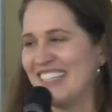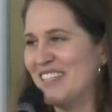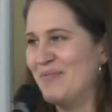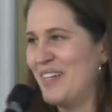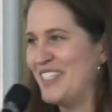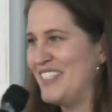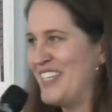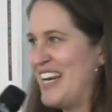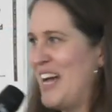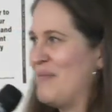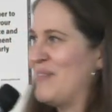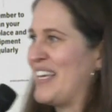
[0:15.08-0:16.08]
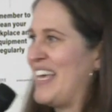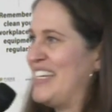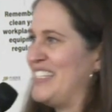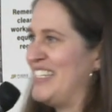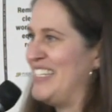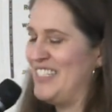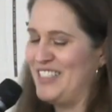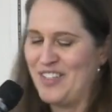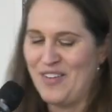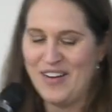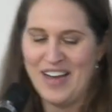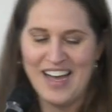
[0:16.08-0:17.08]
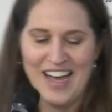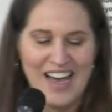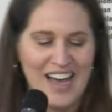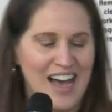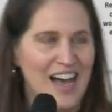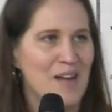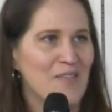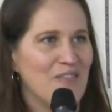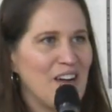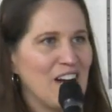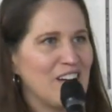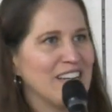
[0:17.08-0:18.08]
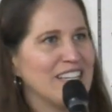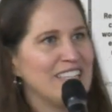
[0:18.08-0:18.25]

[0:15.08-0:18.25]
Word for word: combustion applications, so um, fiery